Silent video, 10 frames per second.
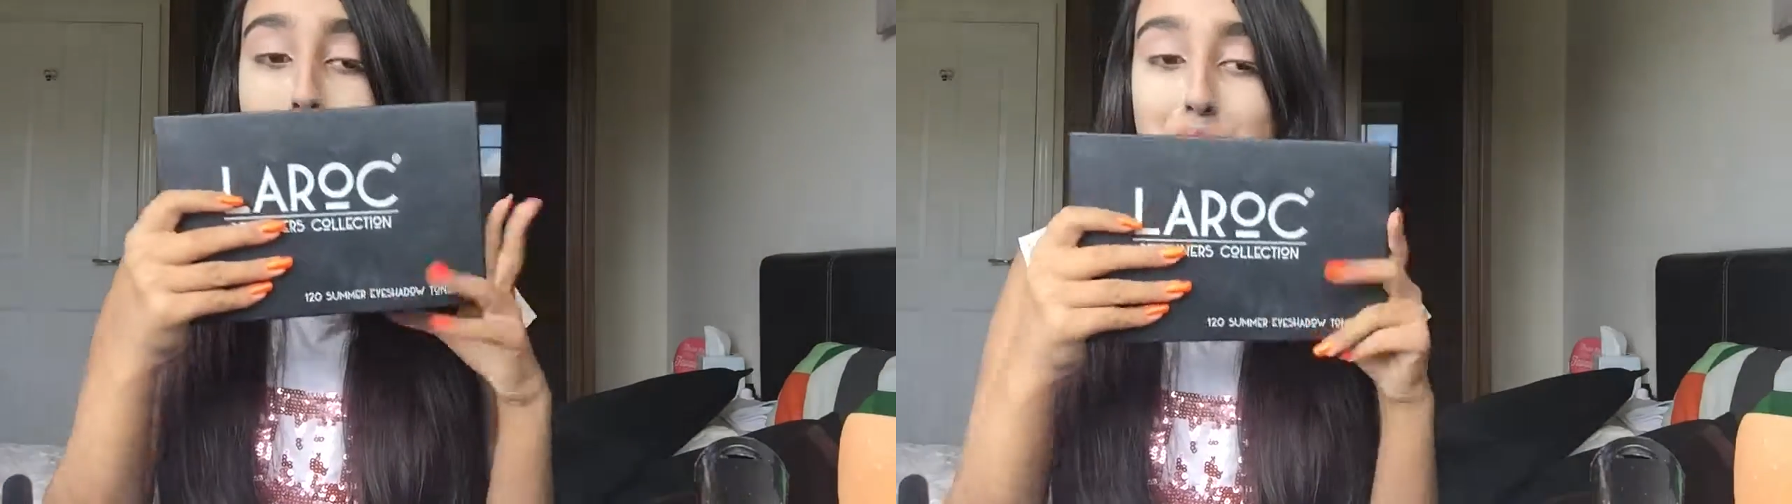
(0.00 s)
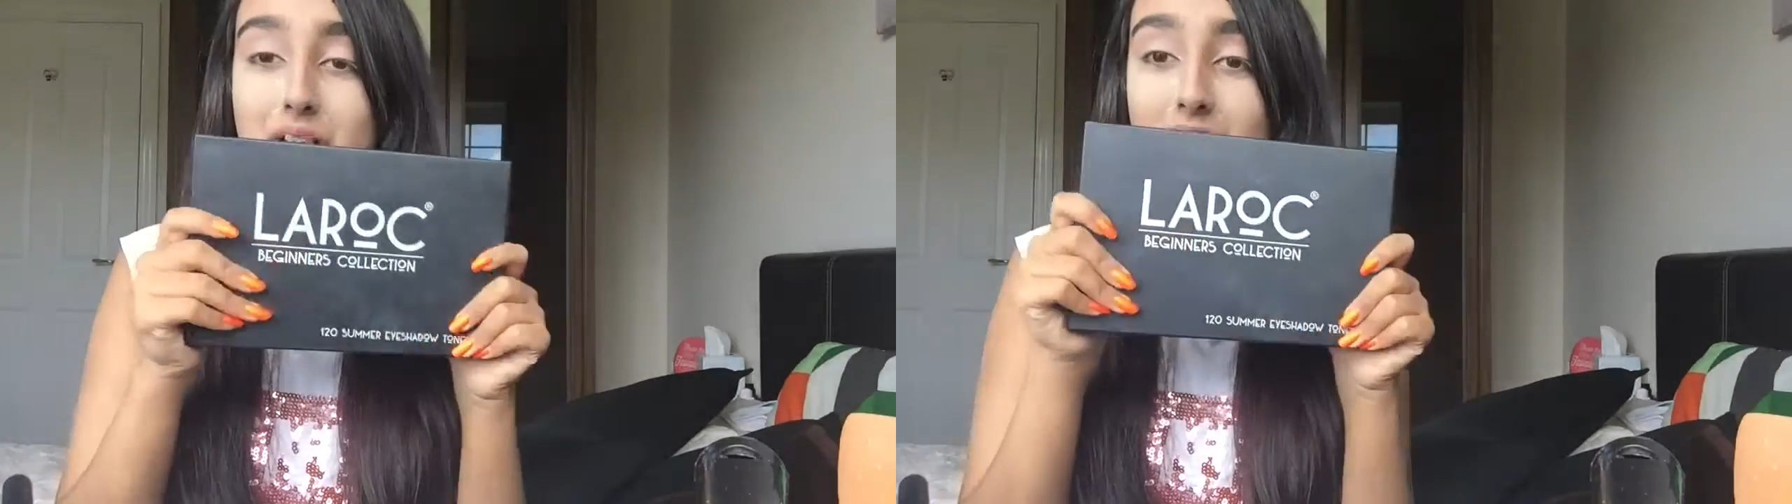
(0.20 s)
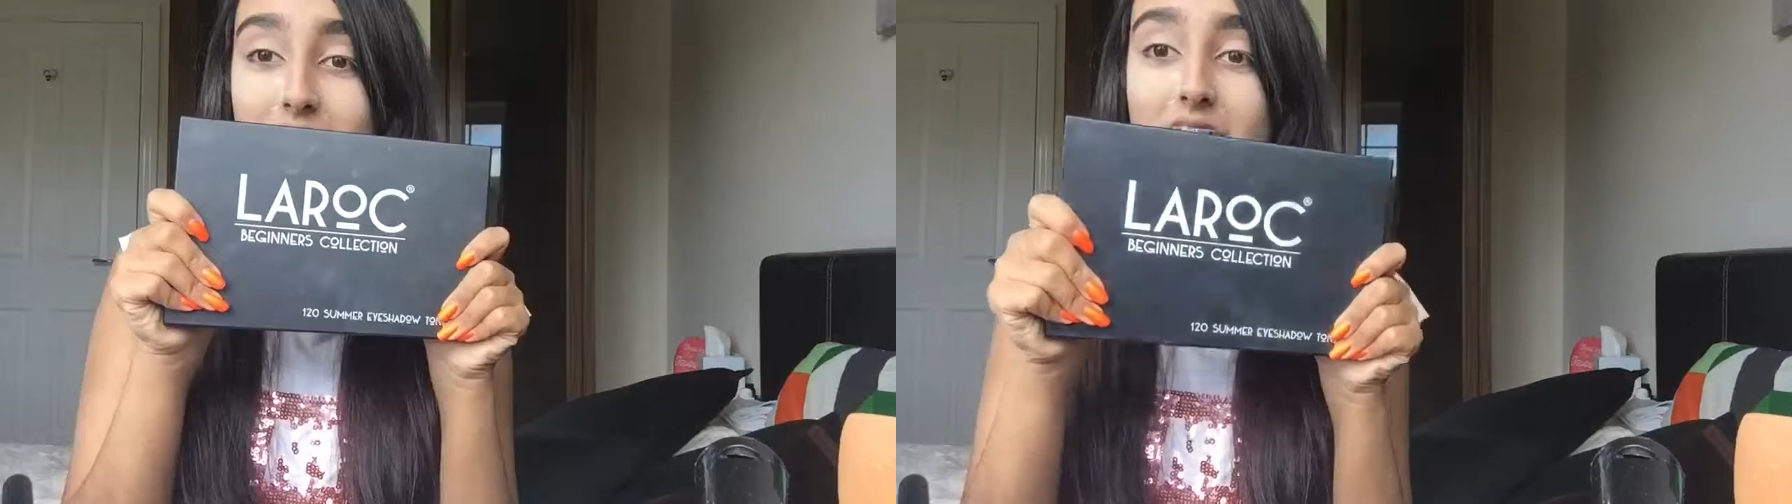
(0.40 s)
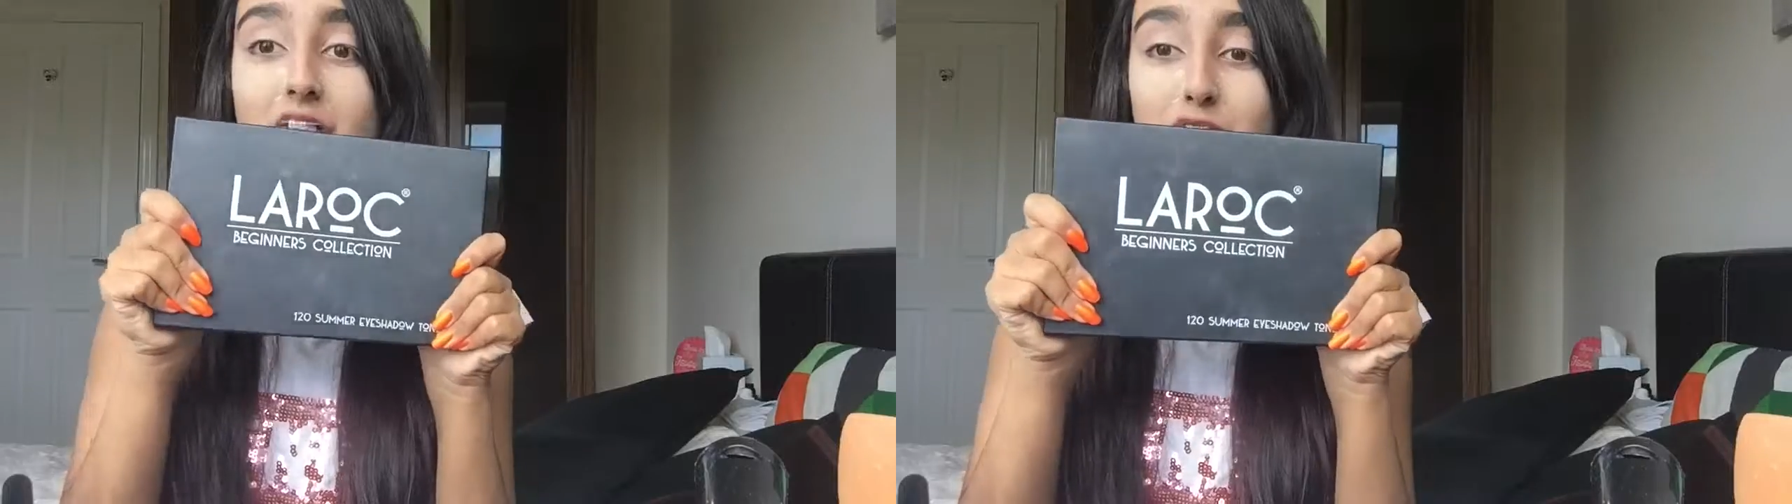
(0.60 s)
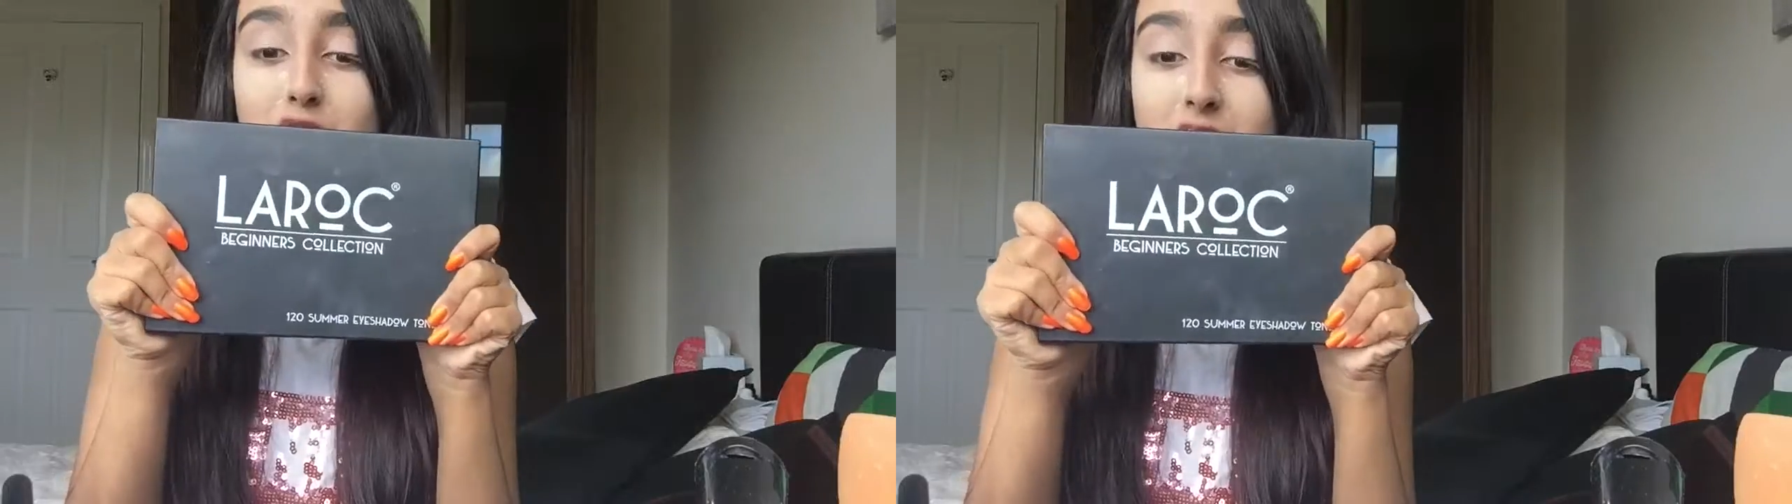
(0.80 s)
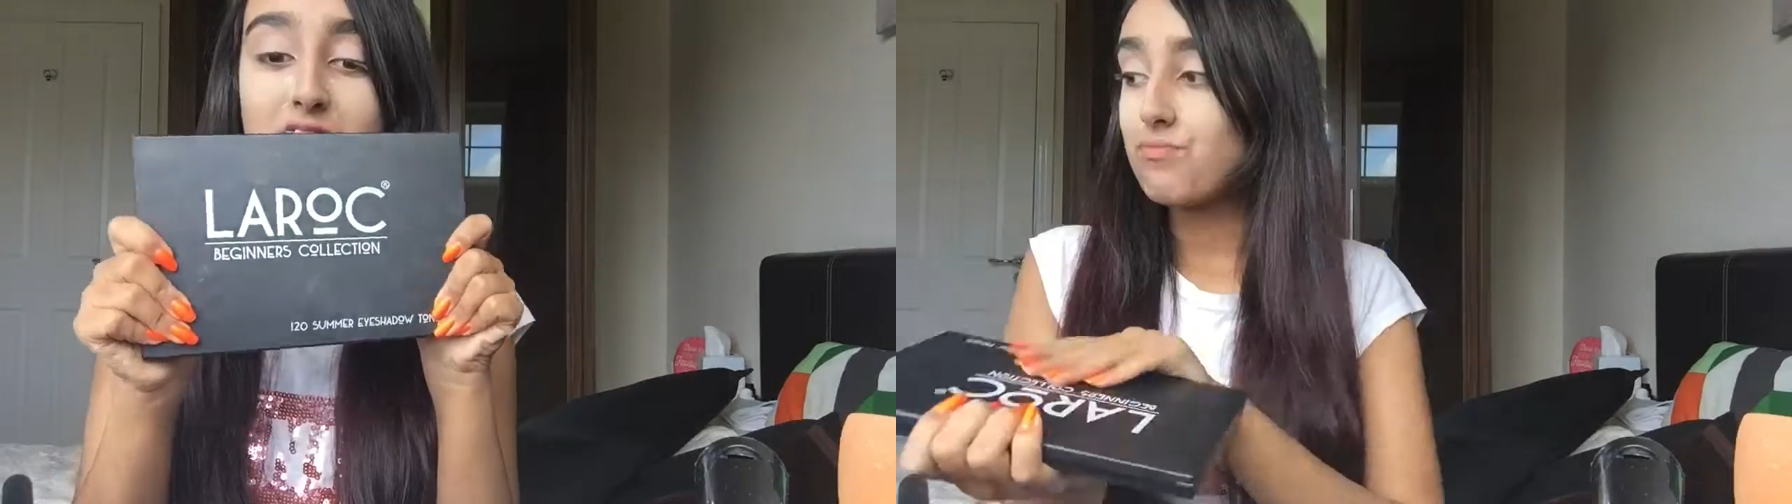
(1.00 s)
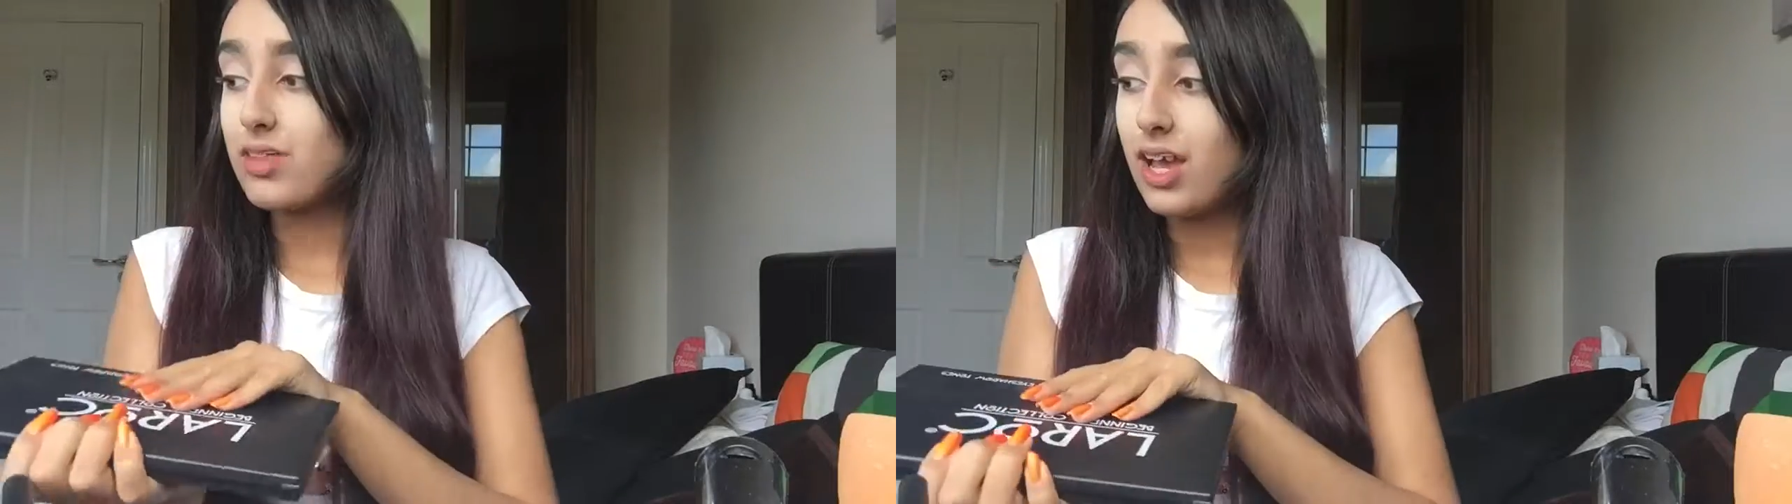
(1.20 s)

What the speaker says: am in love with,